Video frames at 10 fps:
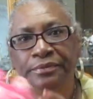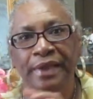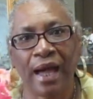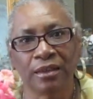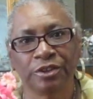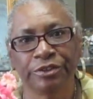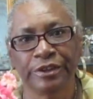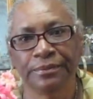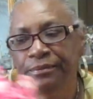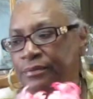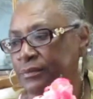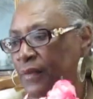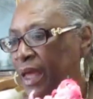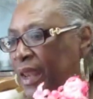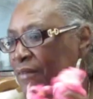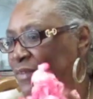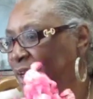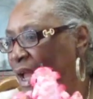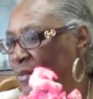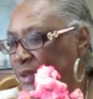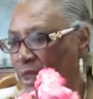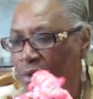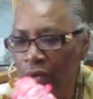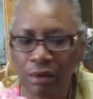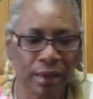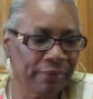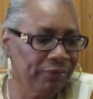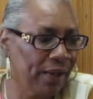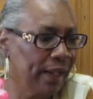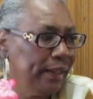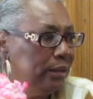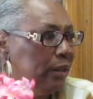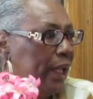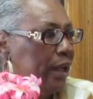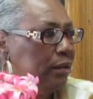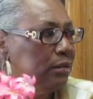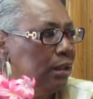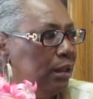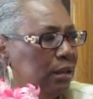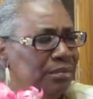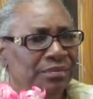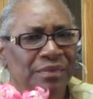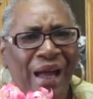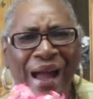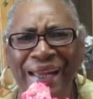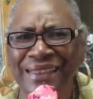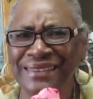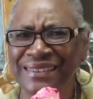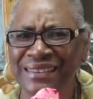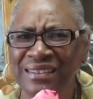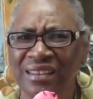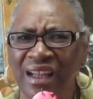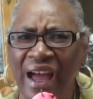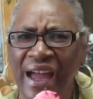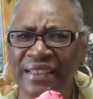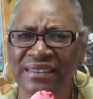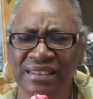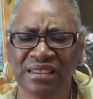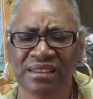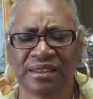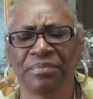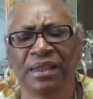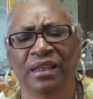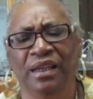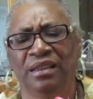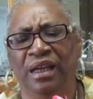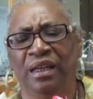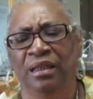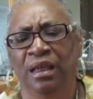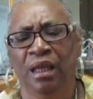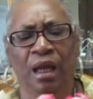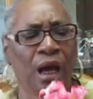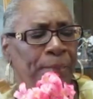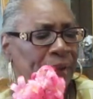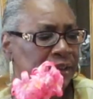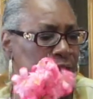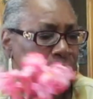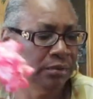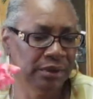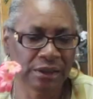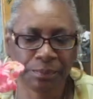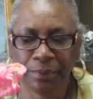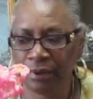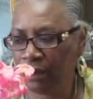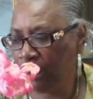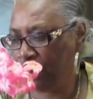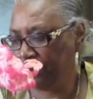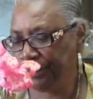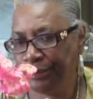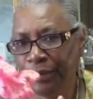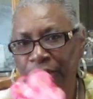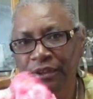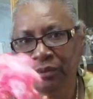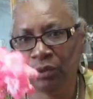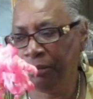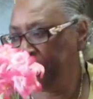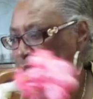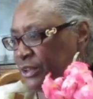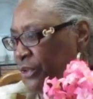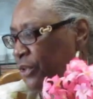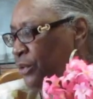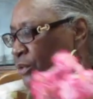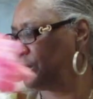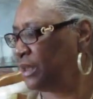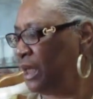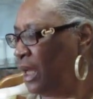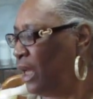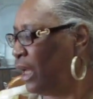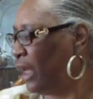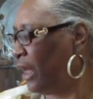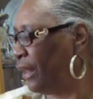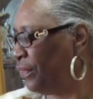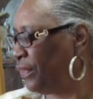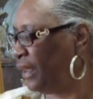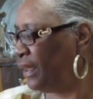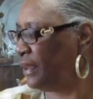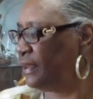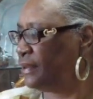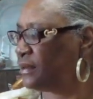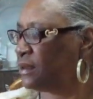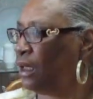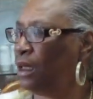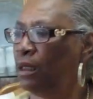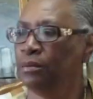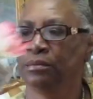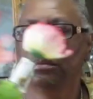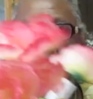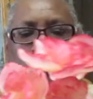Dollar Tree, and I forgot what they call. I find out hyacinth, something like that. I just purchased 1 bunch of those. And these, I